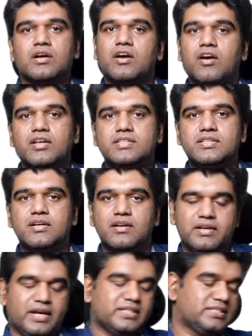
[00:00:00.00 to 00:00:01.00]
Got it?
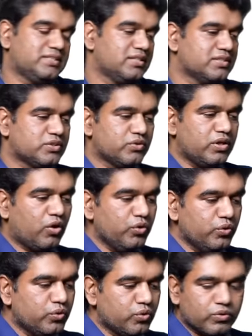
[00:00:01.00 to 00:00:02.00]
Yes. So now
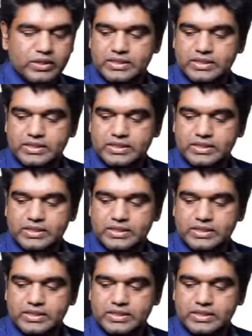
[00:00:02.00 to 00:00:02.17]
you know